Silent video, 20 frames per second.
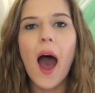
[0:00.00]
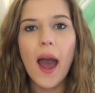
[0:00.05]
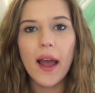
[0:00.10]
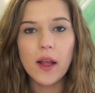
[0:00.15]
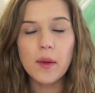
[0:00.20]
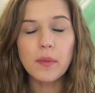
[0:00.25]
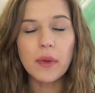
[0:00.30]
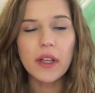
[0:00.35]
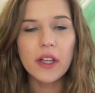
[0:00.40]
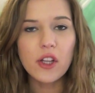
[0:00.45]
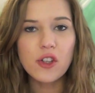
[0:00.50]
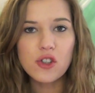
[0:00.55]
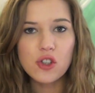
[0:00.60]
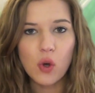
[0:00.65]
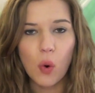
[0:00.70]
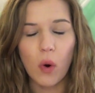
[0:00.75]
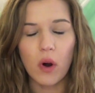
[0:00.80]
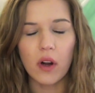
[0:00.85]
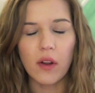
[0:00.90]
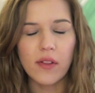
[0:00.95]
I completely
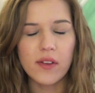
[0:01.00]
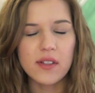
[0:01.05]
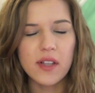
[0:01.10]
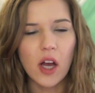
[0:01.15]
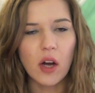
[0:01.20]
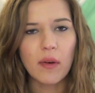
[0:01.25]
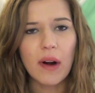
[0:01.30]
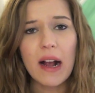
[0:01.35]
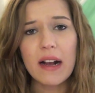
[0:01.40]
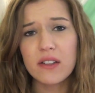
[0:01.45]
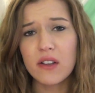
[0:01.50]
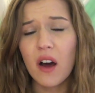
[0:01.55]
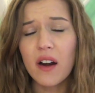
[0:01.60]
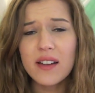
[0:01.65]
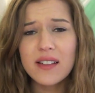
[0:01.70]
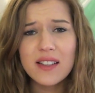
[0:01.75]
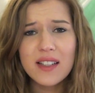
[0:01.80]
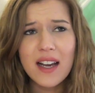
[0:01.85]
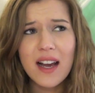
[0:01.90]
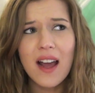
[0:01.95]
scored on the sale racks.
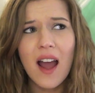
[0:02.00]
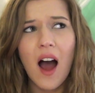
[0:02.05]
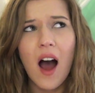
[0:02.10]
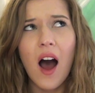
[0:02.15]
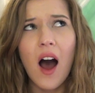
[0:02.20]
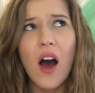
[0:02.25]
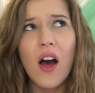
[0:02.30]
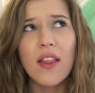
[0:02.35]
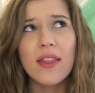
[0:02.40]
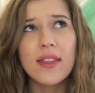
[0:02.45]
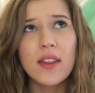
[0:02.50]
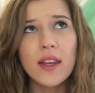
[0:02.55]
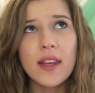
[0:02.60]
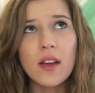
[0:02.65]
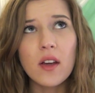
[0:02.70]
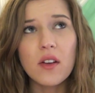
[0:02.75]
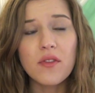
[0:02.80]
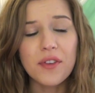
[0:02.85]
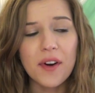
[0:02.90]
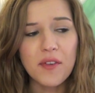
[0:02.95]
Honestly,
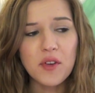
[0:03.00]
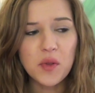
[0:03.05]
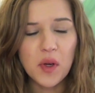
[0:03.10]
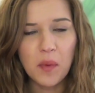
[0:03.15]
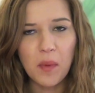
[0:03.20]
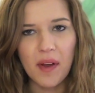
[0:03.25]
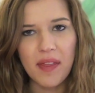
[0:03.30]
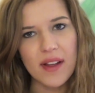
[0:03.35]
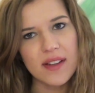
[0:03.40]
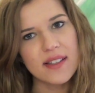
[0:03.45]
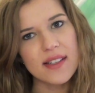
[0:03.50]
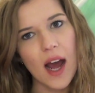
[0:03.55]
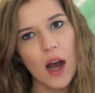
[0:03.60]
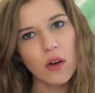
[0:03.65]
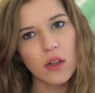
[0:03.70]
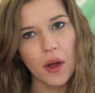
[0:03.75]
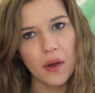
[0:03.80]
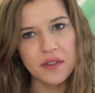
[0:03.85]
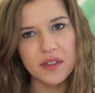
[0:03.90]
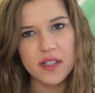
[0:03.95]
the Forever twenty-one that's
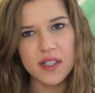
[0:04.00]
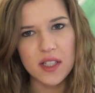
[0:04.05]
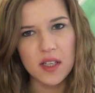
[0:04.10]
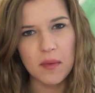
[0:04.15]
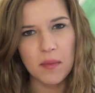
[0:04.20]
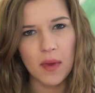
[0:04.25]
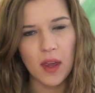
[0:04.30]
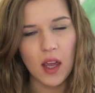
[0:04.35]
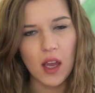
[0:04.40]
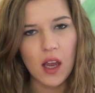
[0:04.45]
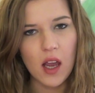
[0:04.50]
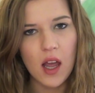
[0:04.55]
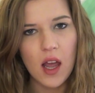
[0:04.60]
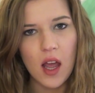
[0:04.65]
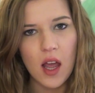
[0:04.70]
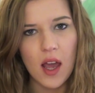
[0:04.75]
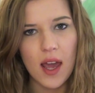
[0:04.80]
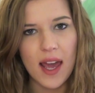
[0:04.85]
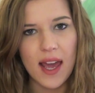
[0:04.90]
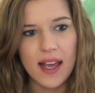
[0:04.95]
now closest to me
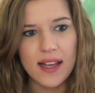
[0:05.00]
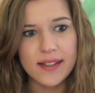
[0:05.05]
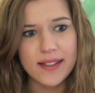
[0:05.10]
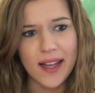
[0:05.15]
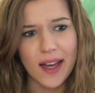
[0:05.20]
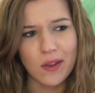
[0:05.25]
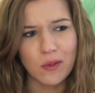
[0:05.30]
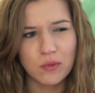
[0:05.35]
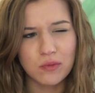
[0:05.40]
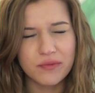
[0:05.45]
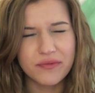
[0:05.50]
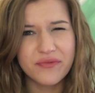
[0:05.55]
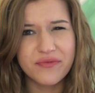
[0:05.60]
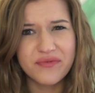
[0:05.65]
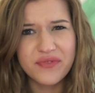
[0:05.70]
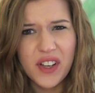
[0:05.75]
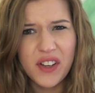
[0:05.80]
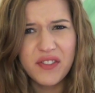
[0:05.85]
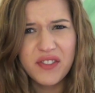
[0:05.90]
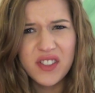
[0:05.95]
is like
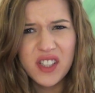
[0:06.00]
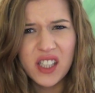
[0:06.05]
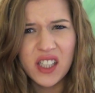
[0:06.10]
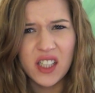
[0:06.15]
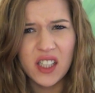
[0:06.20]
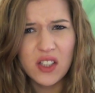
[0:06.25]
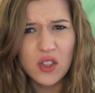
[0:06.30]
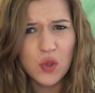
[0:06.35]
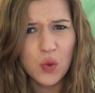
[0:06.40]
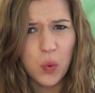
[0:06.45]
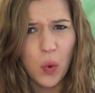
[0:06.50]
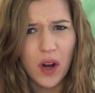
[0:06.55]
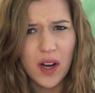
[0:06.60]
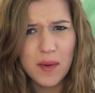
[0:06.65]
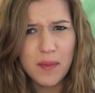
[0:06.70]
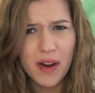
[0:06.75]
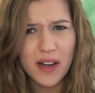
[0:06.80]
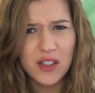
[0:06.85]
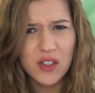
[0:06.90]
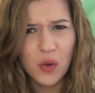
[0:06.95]
fifteen,
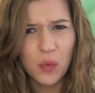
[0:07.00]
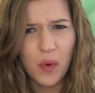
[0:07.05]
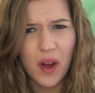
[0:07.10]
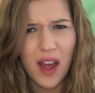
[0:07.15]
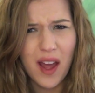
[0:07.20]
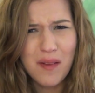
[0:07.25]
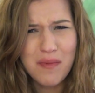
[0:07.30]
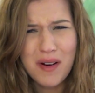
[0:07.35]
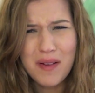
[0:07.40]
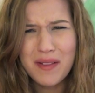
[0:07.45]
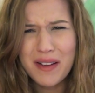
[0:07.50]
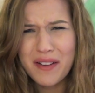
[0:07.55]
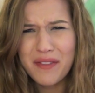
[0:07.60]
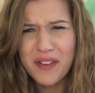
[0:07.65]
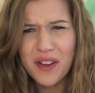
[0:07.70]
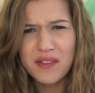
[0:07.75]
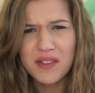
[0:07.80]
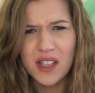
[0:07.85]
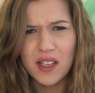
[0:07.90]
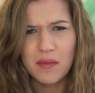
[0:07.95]
twenty minutes away, probably like
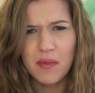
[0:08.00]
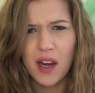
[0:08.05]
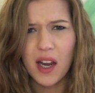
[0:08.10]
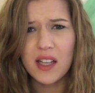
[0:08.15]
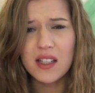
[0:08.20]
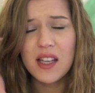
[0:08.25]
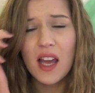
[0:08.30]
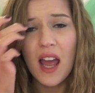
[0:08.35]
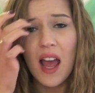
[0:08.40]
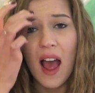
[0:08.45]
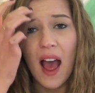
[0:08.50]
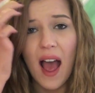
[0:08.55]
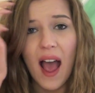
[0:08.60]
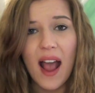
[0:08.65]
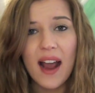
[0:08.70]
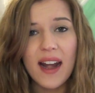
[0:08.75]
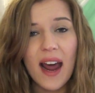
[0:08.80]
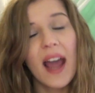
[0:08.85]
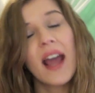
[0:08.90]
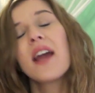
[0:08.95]
fifteen minutes,
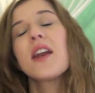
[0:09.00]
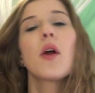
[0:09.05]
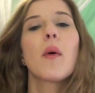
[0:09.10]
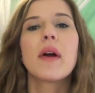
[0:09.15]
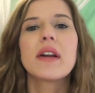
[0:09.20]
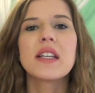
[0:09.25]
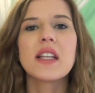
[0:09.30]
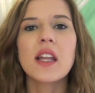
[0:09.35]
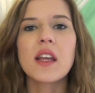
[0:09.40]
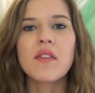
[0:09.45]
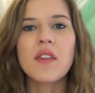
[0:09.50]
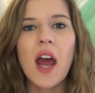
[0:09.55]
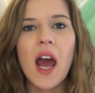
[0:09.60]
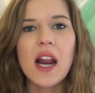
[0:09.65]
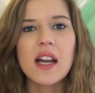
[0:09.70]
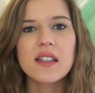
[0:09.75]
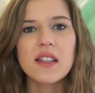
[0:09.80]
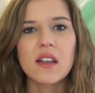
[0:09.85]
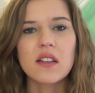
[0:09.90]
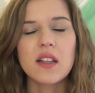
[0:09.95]
and I had no idea they even
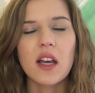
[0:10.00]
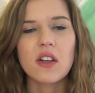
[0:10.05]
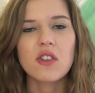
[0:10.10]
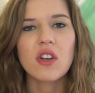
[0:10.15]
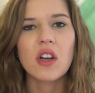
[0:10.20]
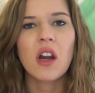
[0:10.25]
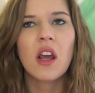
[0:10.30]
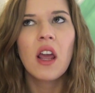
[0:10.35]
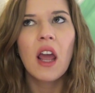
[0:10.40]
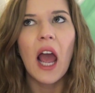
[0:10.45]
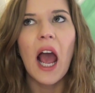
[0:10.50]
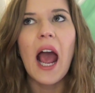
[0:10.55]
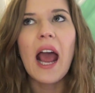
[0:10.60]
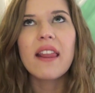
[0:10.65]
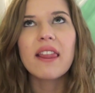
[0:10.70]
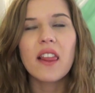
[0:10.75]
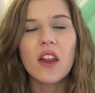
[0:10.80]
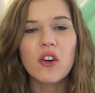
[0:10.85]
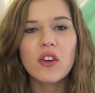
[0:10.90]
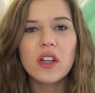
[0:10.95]
had a sale section,
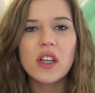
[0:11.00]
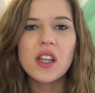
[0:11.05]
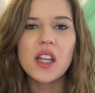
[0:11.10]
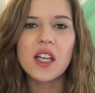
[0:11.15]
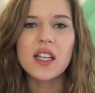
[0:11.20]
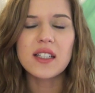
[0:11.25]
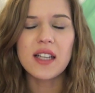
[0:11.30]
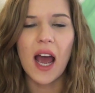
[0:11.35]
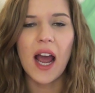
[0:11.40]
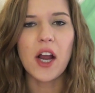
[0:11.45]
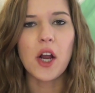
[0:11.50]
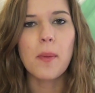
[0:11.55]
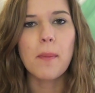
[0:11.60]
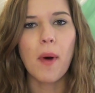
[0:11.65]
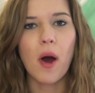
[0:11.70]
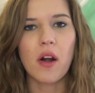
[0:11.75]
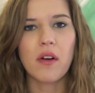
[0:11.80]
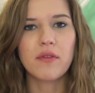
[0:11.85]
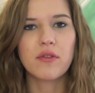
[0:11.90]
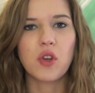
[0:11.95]
and literally the entire
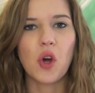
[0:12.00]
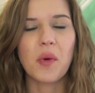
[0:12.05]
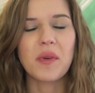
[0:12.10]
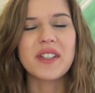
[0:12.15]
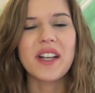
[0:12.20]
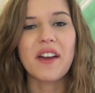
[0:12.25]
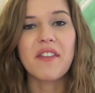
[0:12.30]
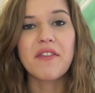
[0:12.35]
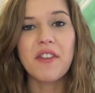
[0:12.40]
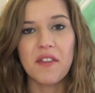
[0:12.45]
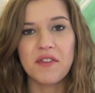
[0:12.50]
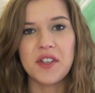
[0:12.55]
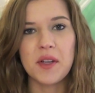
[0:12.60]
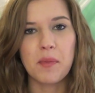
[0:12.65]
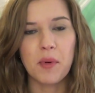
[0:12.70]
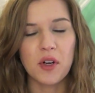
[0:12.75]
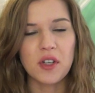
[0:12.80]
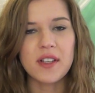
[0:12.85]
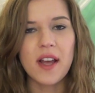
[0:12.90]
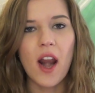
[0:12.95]
bottom floor was like fifty
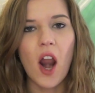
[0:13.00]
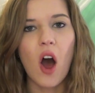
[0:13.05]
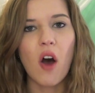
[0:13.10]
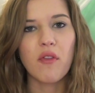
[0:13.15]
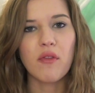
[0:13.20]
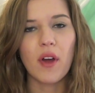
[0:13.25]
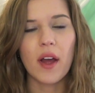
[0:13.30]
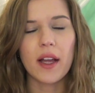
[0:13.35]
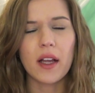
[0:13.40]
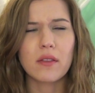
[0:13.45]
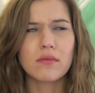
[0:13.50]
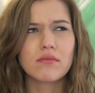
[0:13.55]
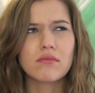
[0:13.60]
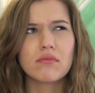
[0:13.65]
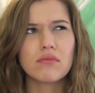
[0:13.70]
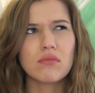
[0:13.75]
percent off like